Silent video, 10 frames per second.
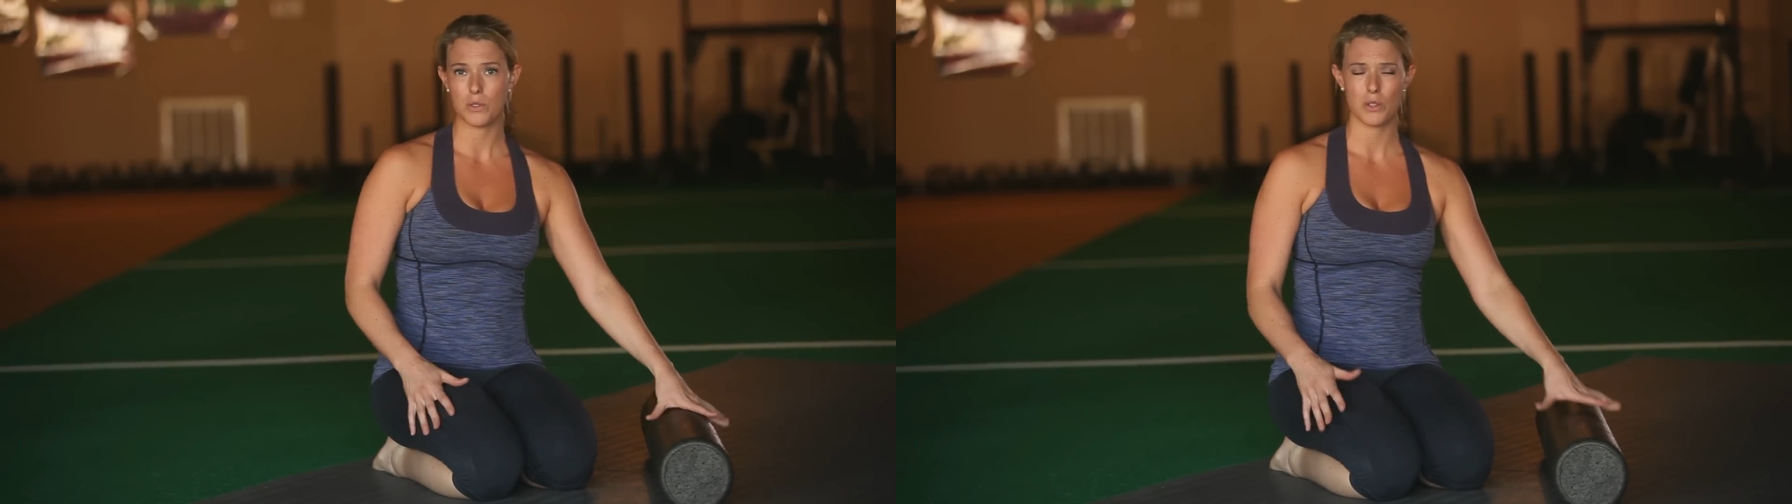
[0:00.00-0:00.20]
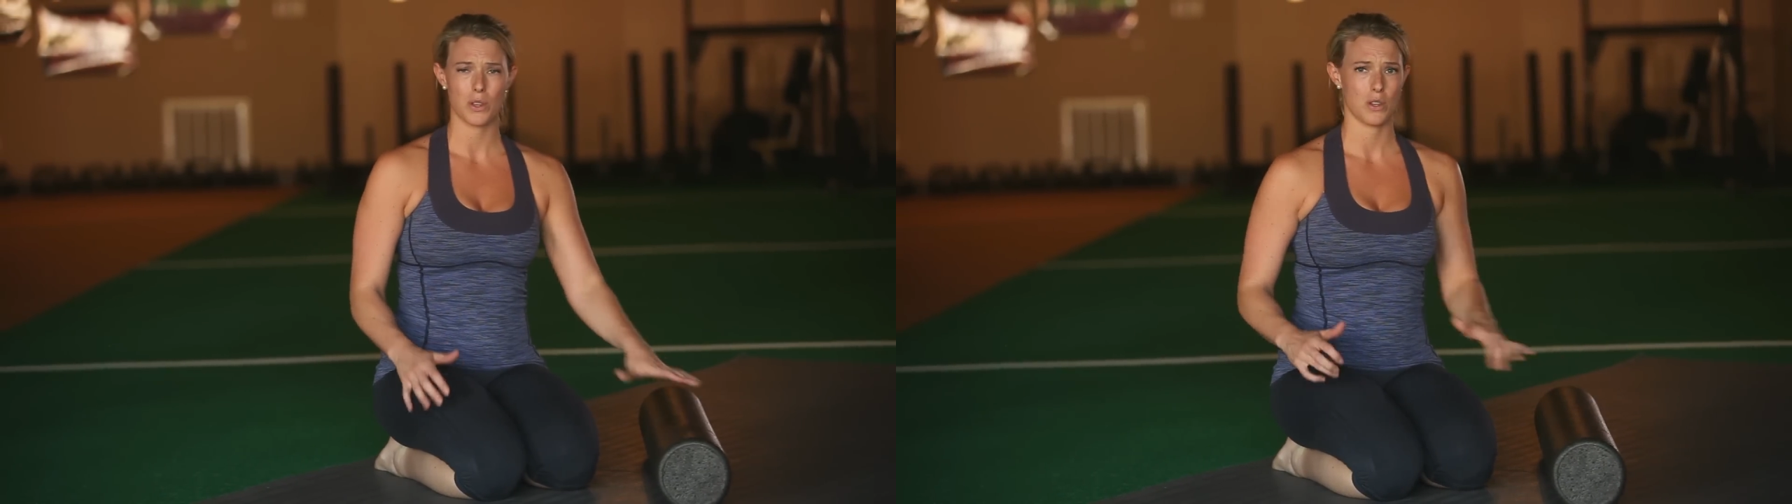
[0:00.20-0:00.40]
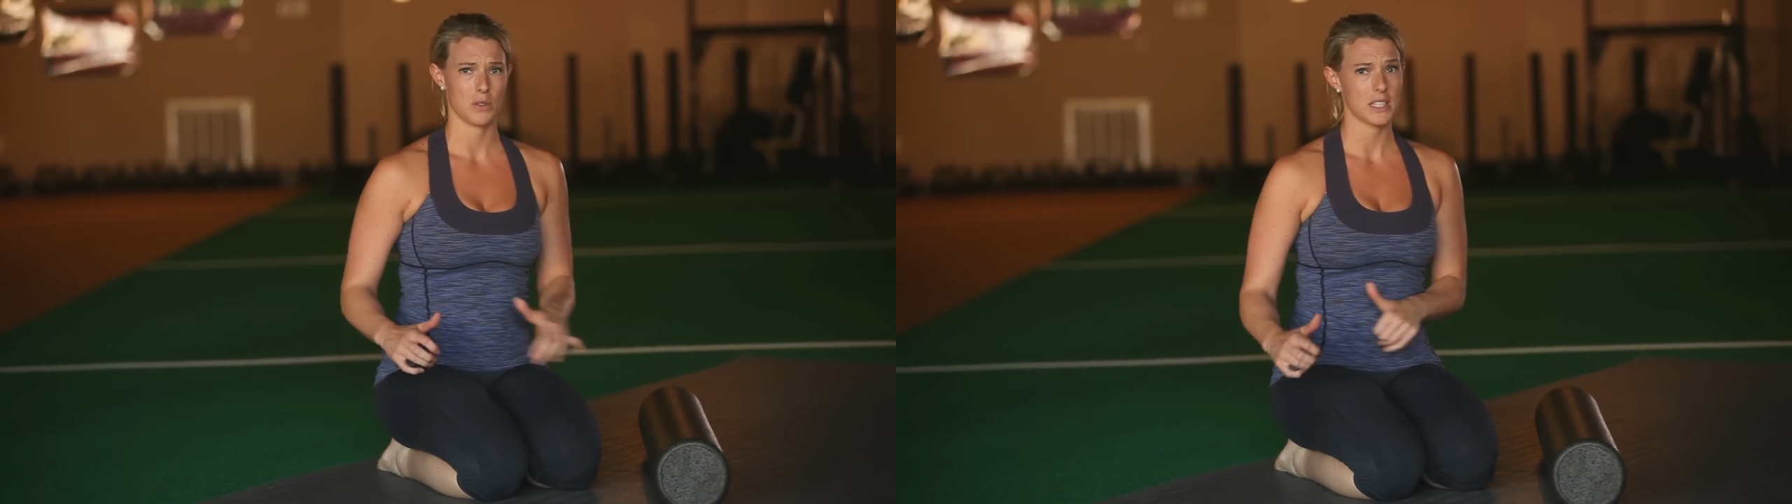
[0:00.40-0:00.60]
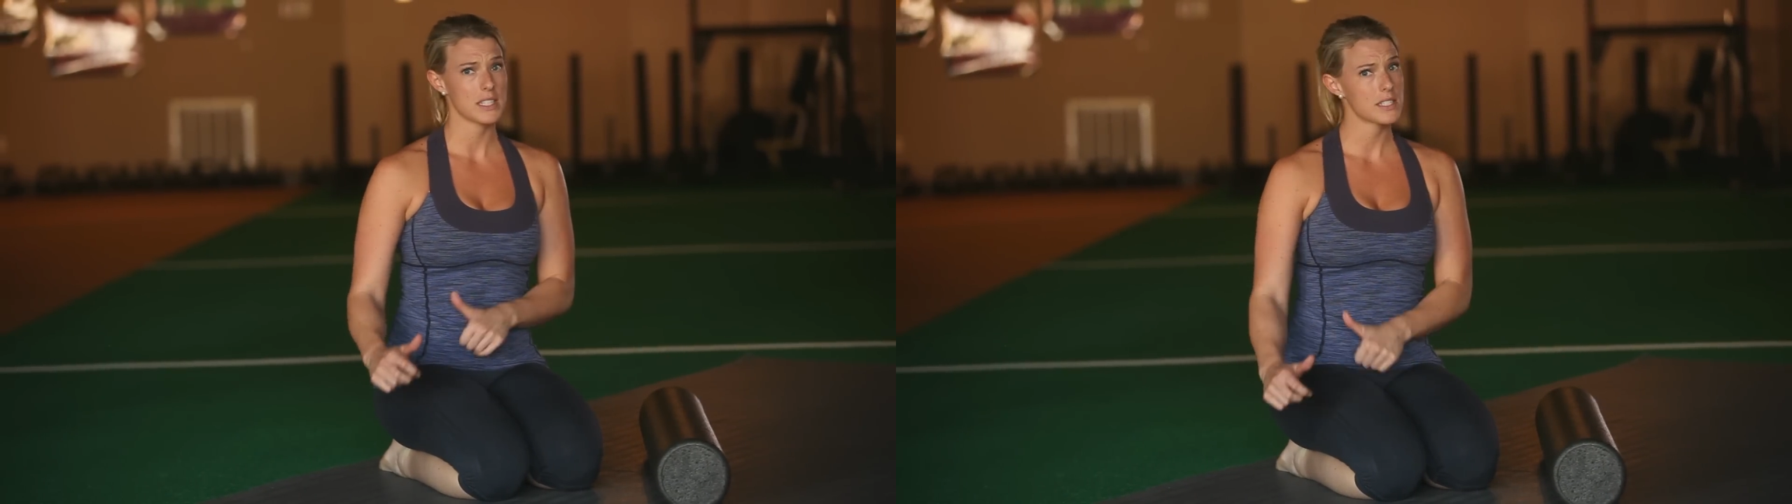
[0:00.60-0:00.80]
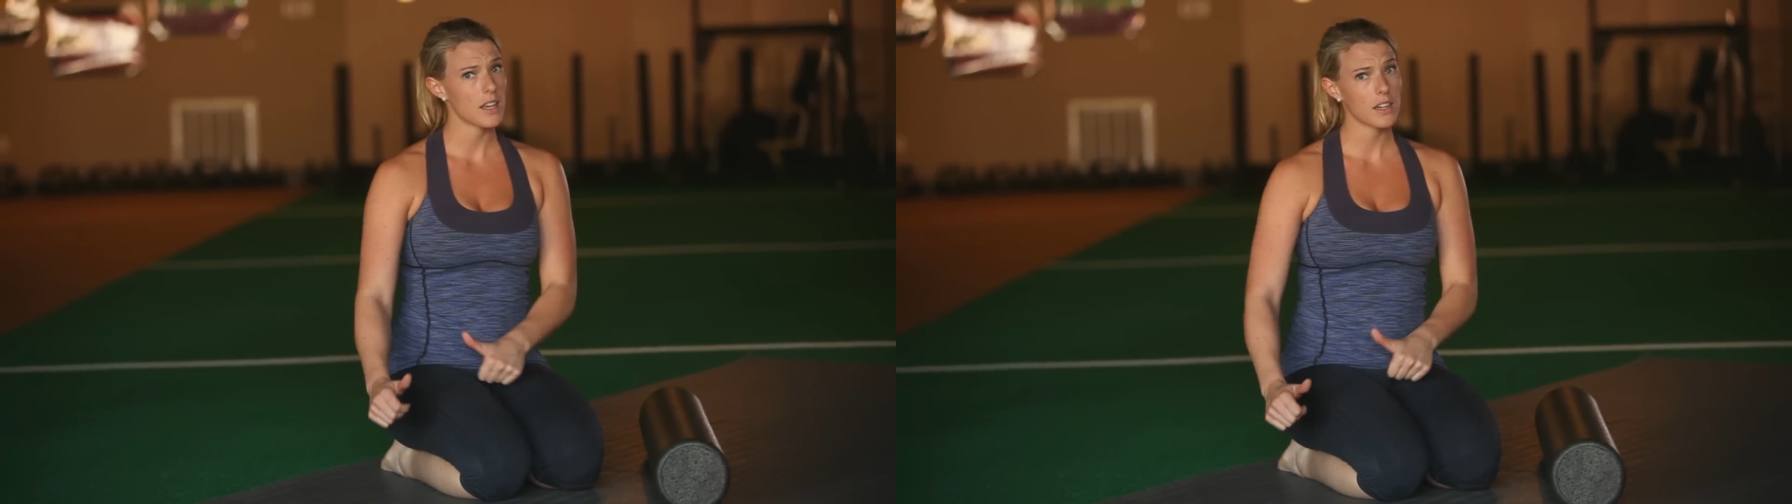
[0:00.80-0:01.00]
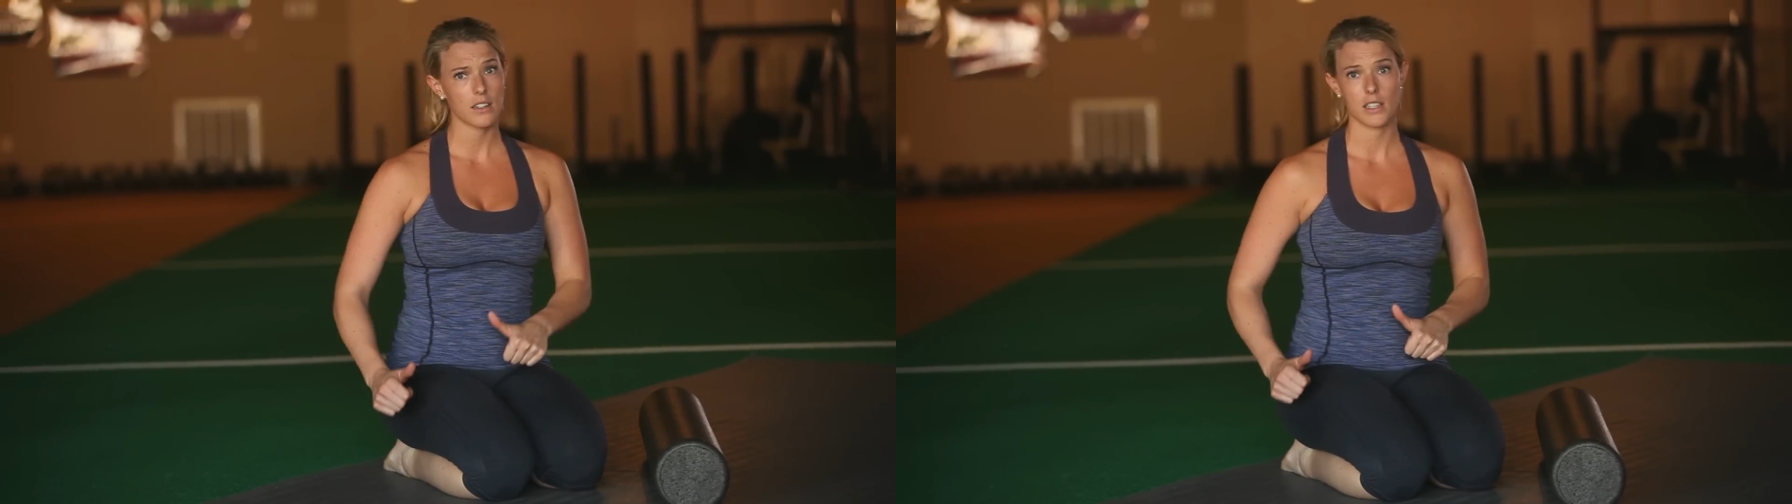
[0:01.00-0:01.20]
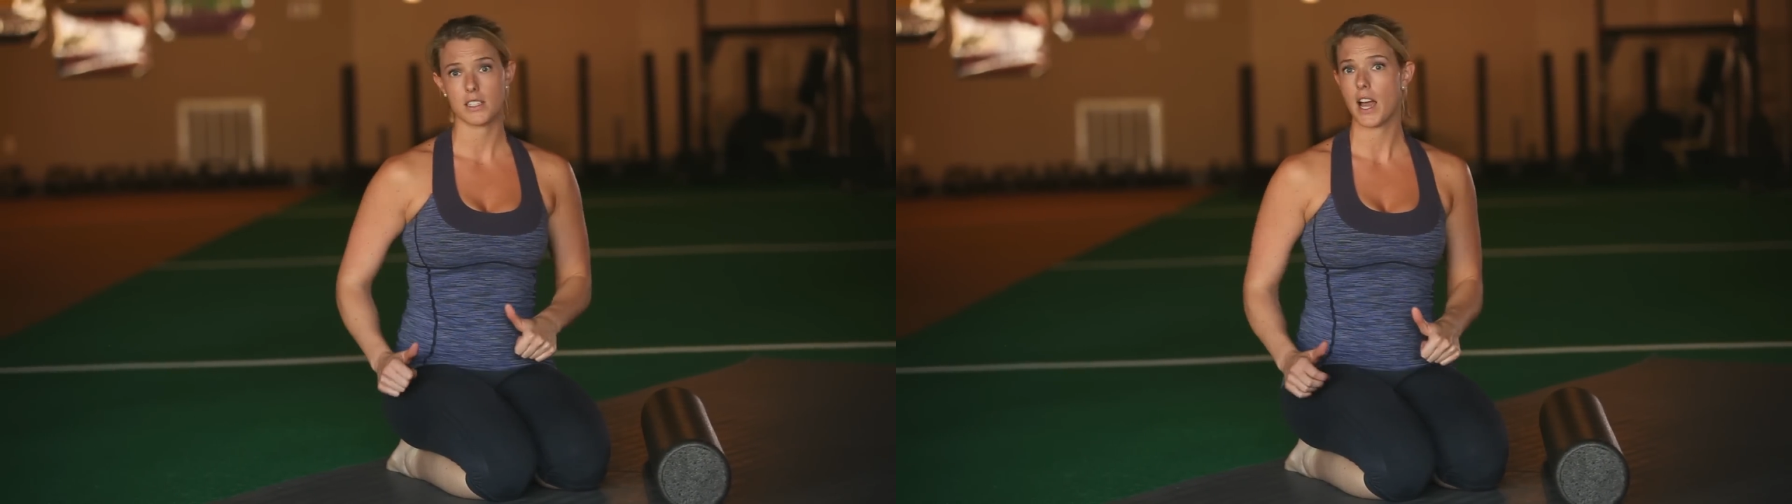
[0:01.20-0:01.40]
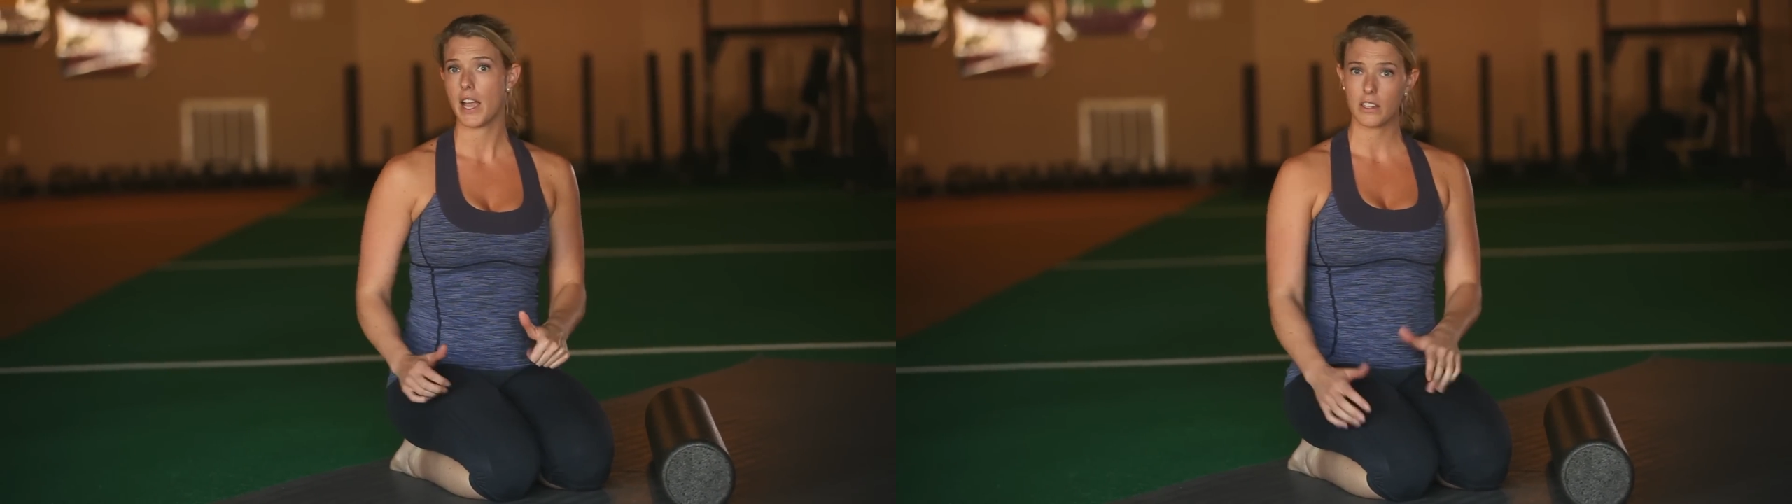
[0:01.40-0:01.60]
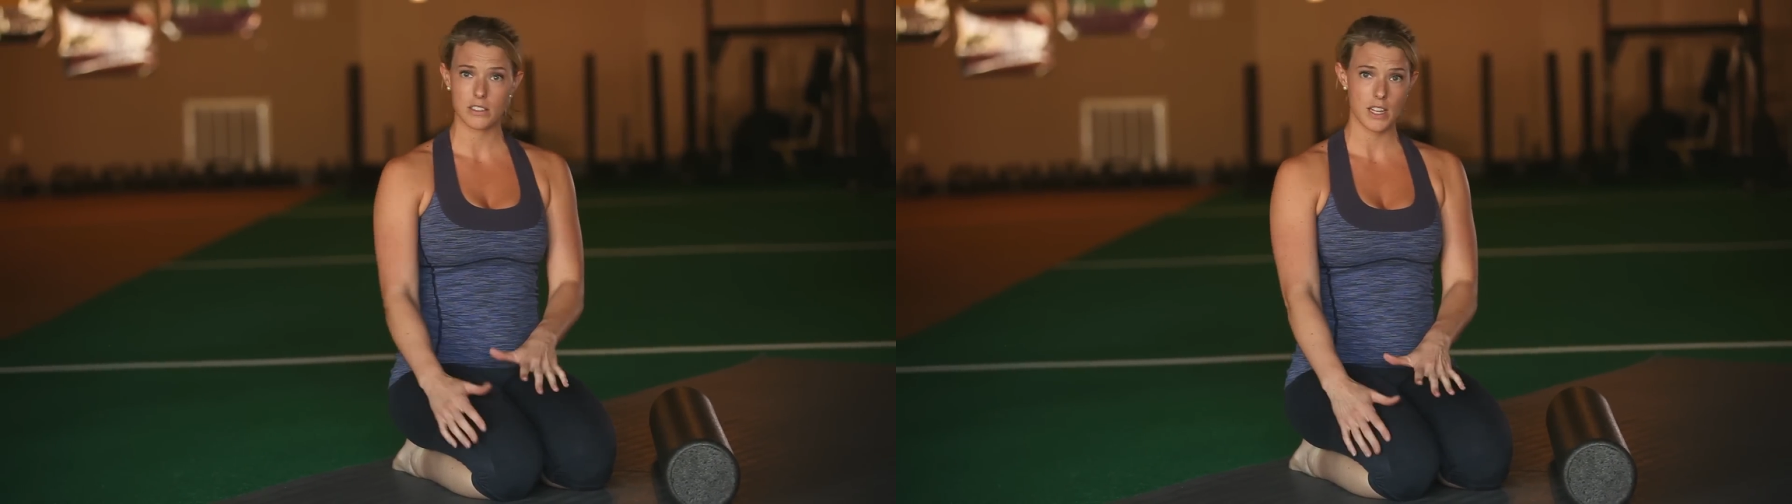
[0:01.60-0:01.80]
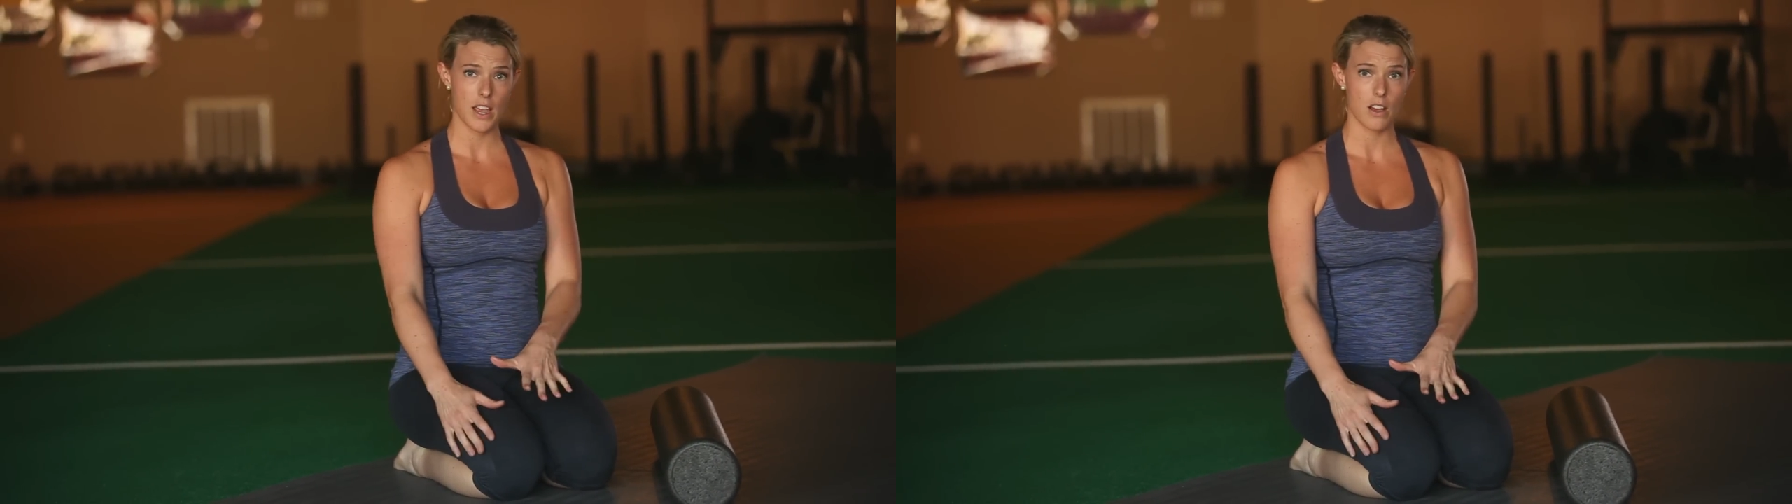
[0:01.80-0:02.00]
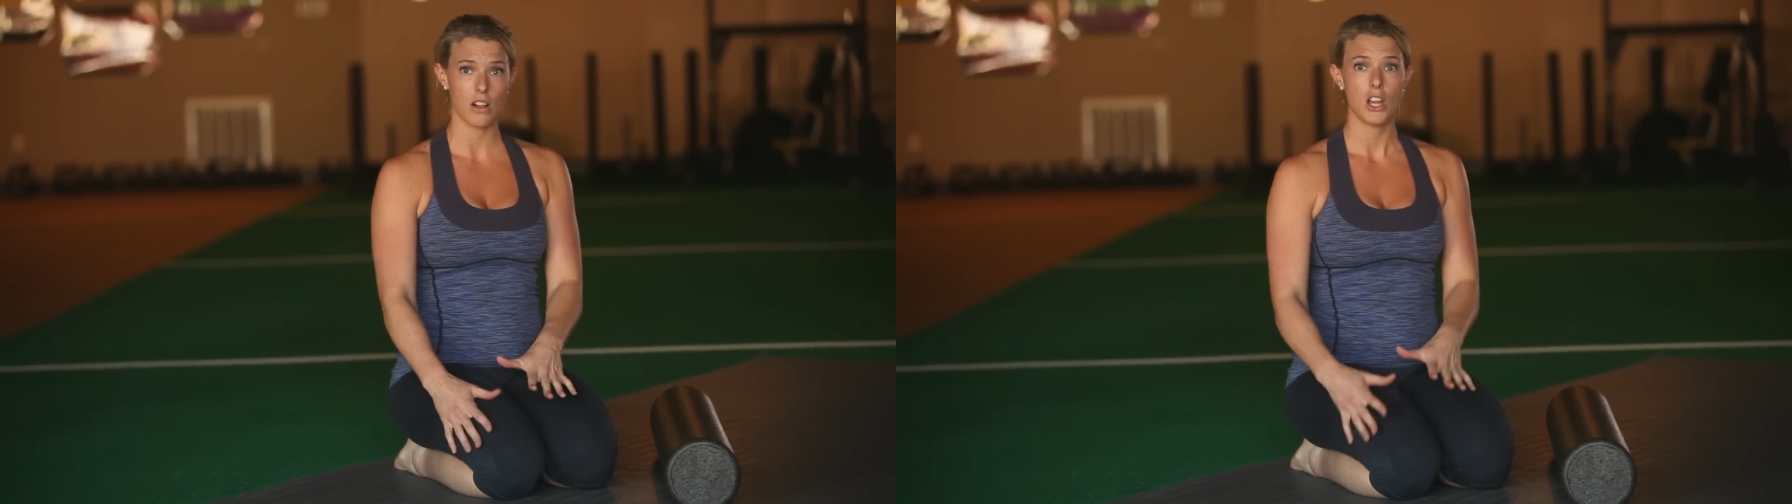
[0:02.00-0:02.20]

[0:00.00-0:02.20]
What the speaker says: You can use a stick or a tiger tail.